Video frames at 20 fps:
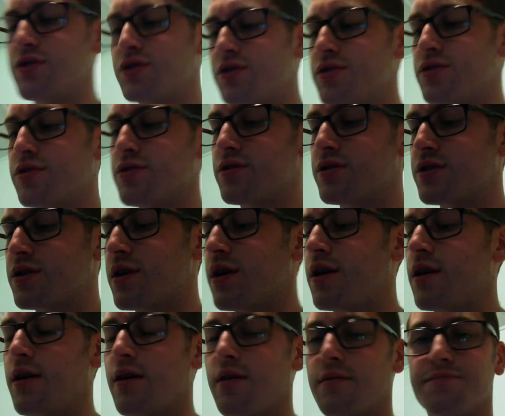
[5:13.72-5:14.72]
juice,
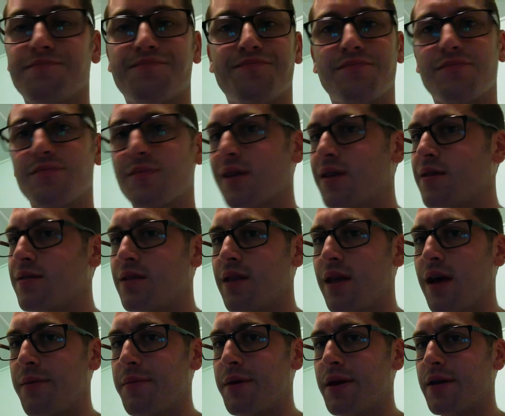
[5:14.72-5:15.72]
um,
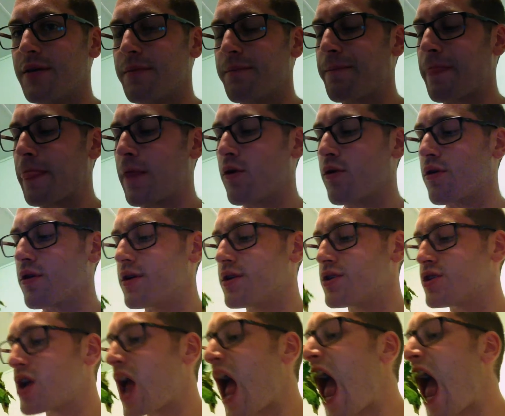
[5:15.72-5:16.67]
lemon, orange.